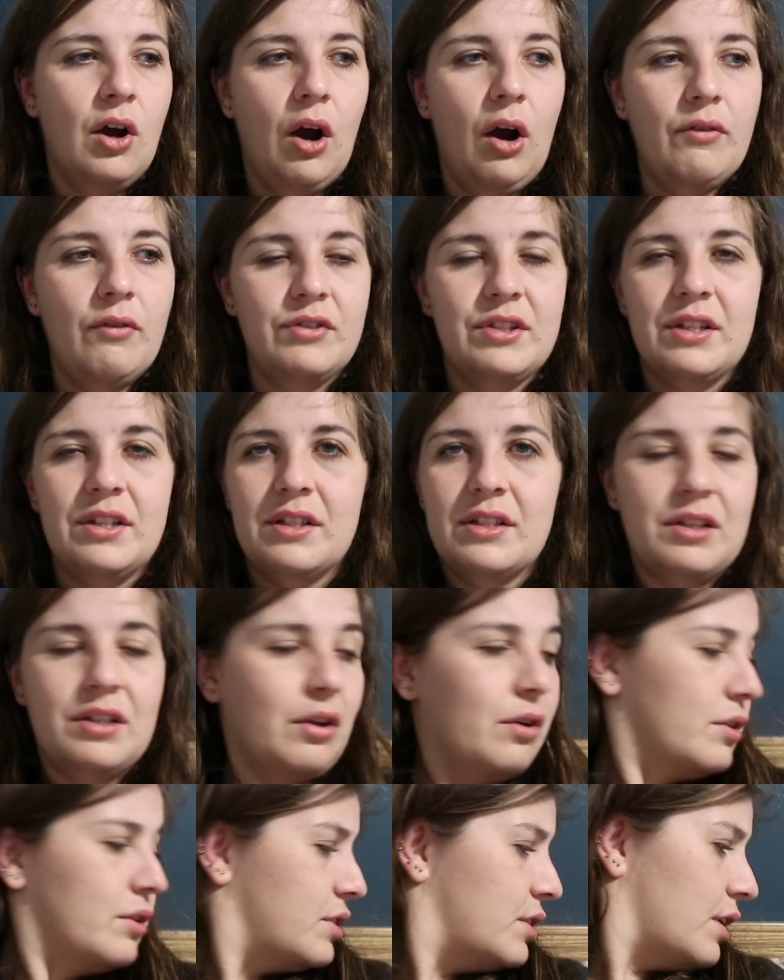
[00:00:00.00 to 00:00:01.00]
obviously there's a
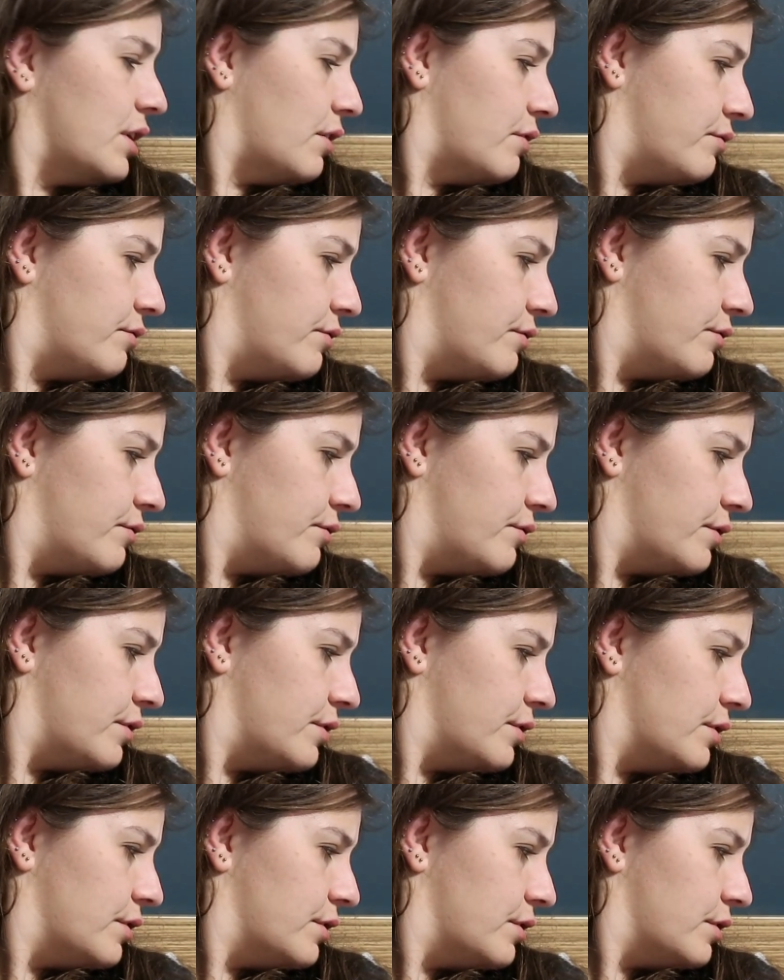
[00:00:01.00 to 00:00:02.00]
lot of stuff
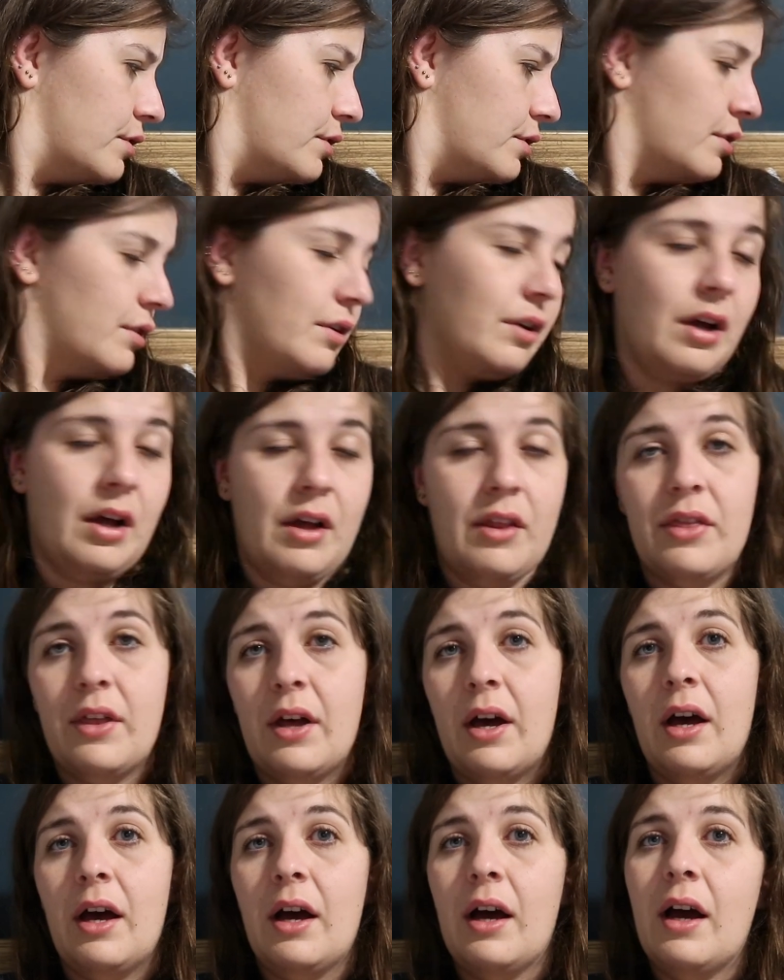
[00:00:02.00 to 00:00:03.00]

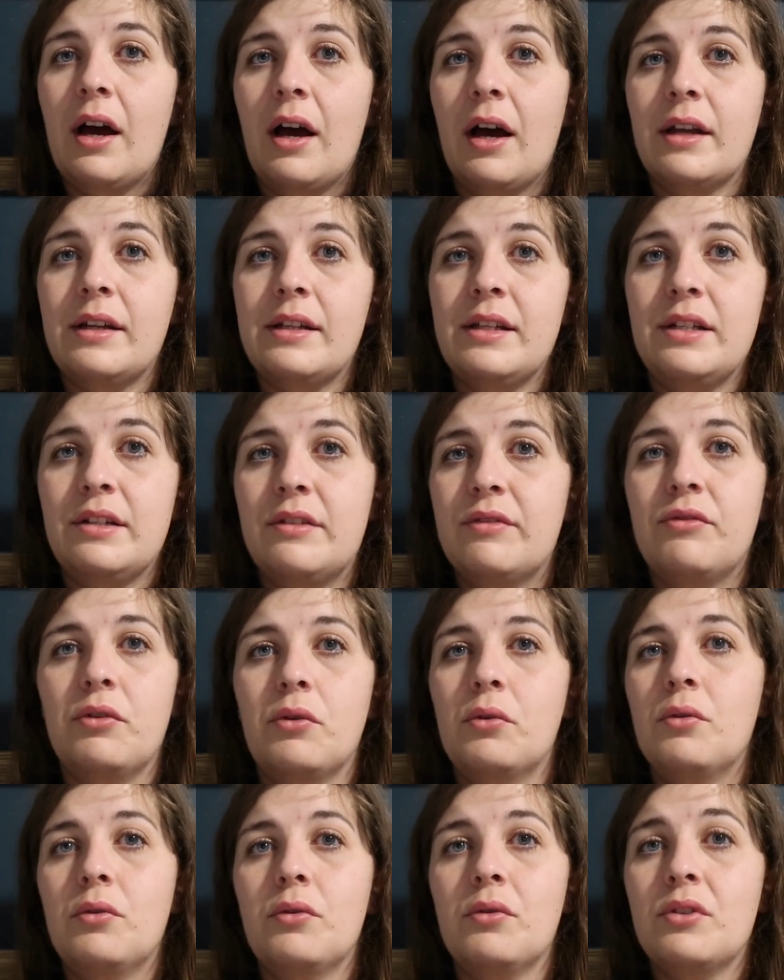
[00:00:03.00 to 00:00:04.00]
that I need
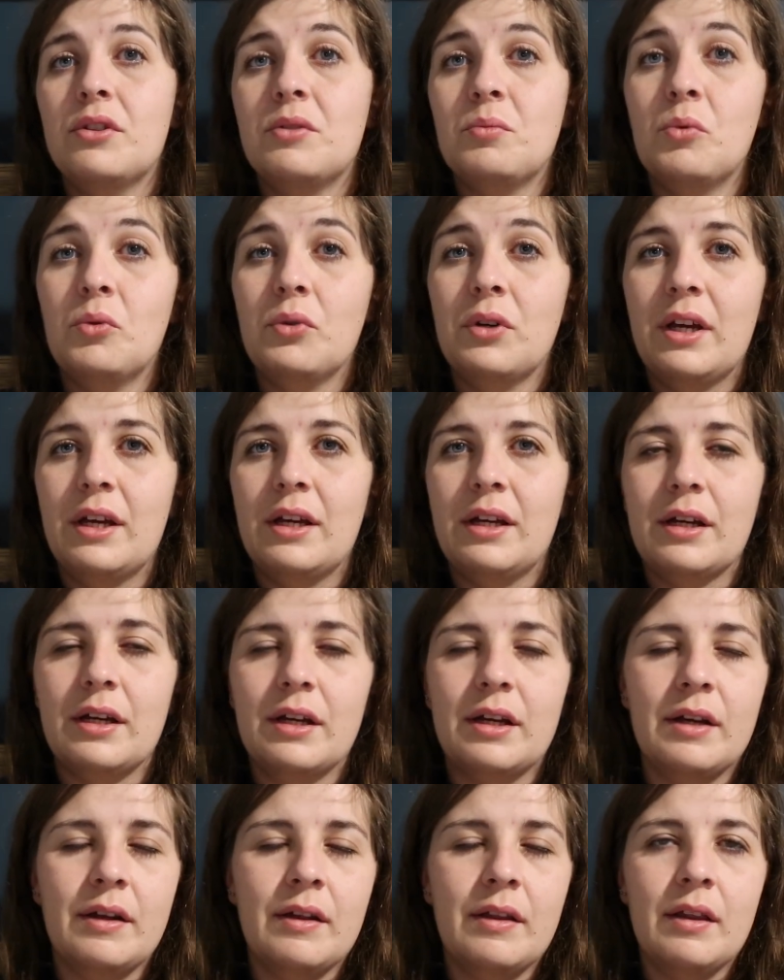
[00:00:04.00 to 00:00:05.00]
for this morning.
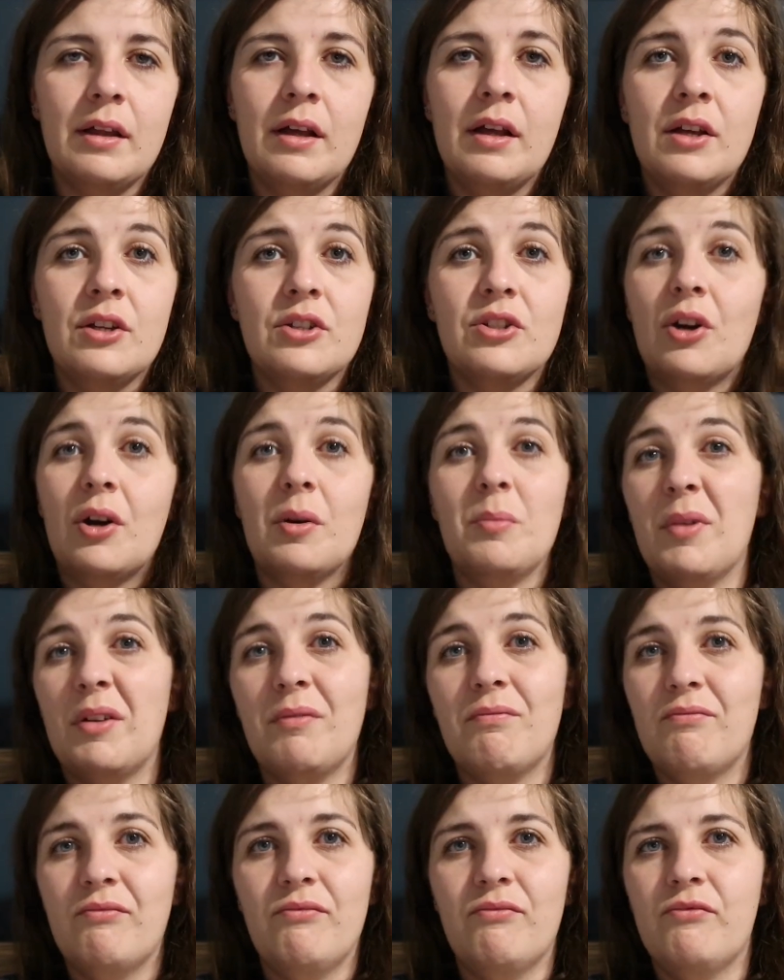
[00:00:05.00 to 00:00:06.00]
Sorry, my
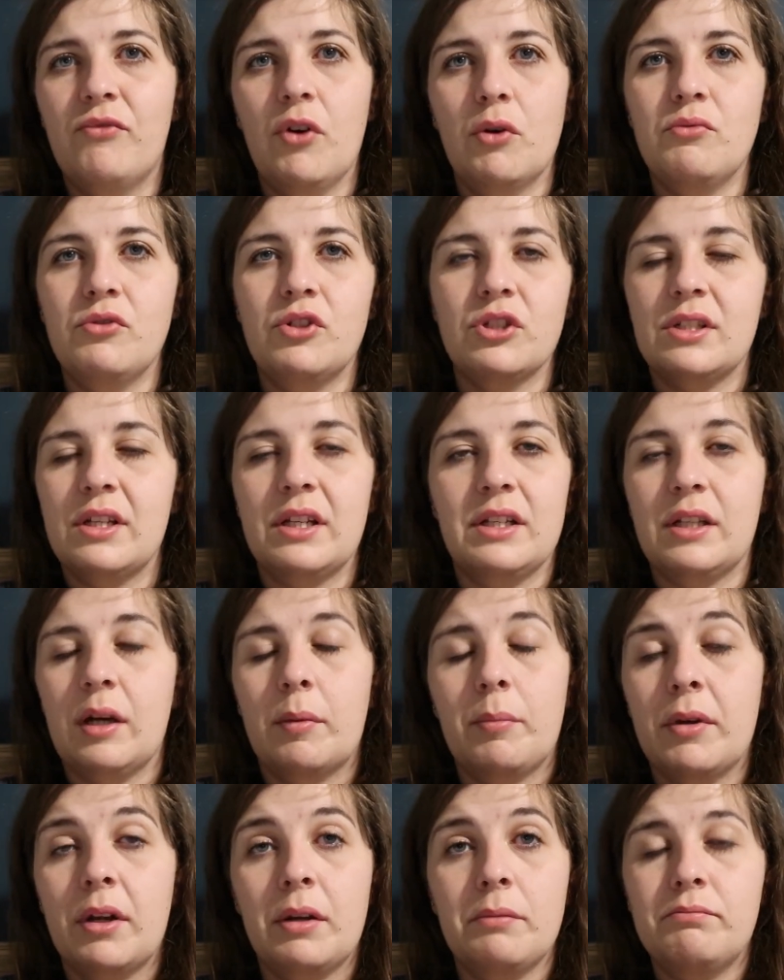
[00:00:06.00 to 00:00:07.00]
phone just lit
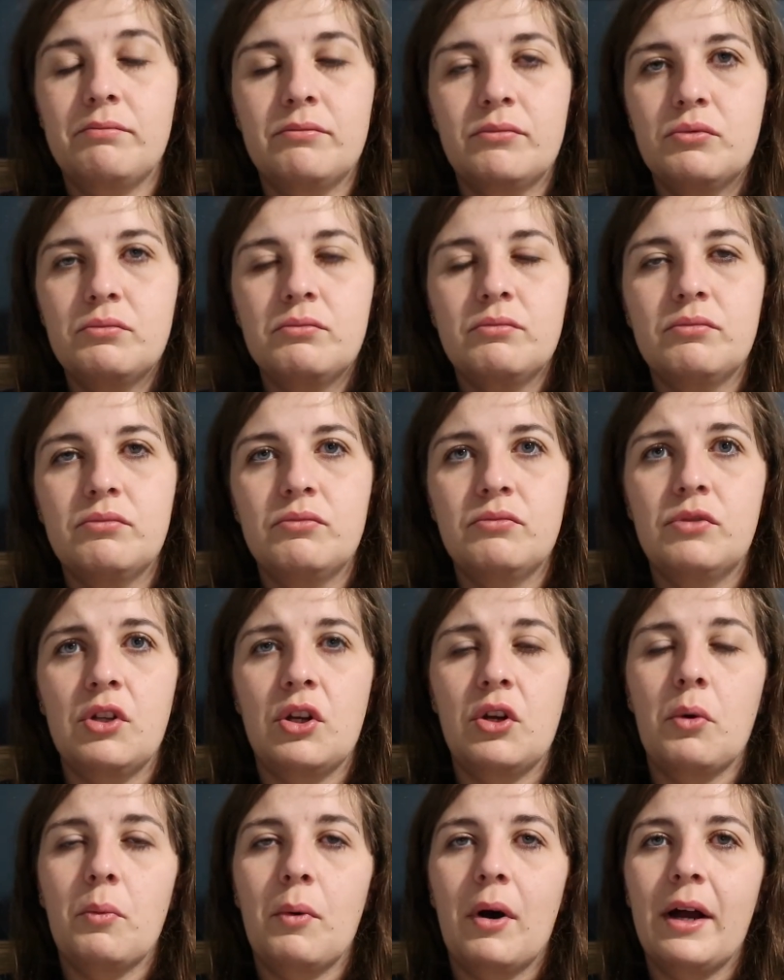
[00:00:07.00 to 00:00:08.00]
up and I
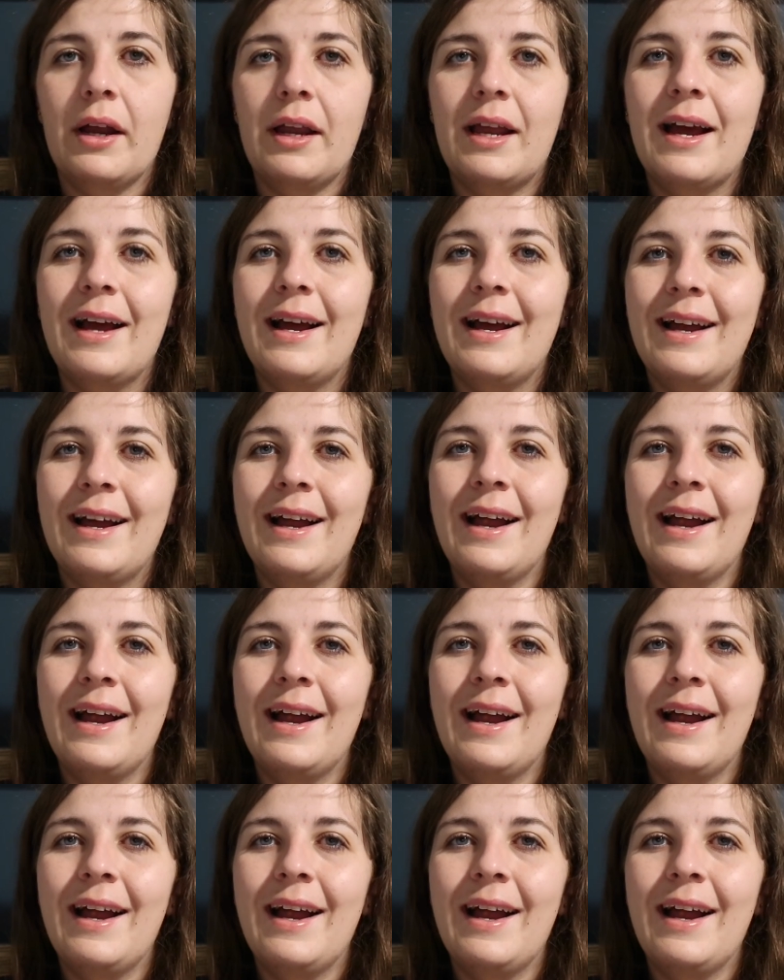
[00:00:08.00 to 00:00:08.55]
didn't know why.